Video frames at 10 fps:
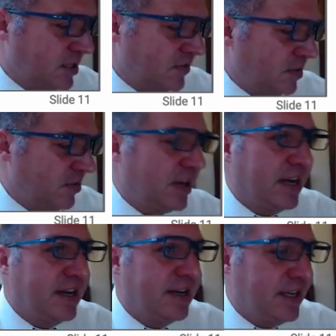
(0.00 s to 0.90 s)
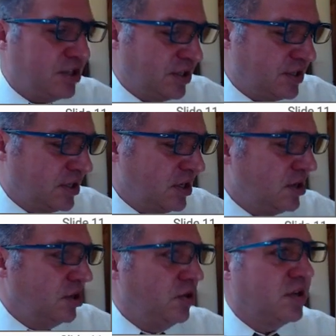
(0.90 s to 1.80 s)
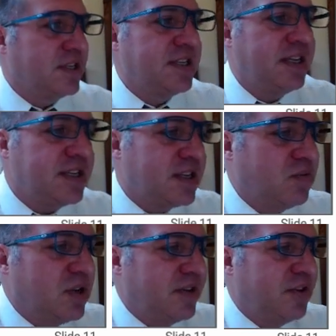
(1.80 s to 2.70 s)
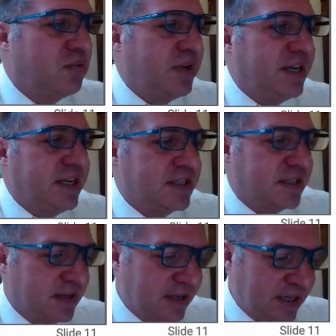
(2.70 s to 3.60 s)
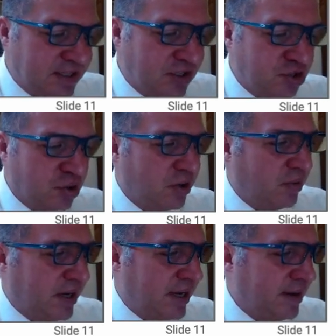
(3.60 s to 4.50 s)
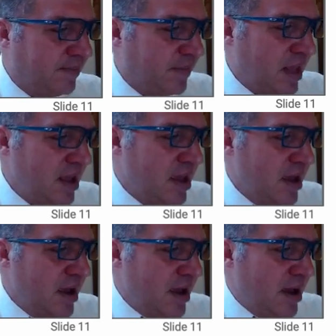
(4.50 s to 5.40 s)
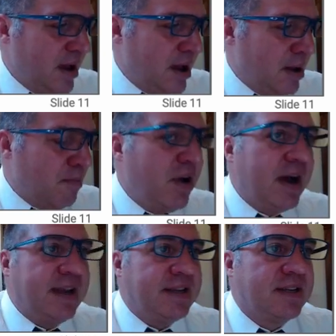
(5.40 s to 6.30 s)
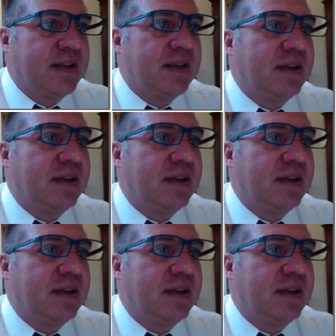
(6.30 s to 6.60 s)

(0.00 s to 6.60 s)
this is from the United Nations. You can see this in one of your readings. It's a short reading, but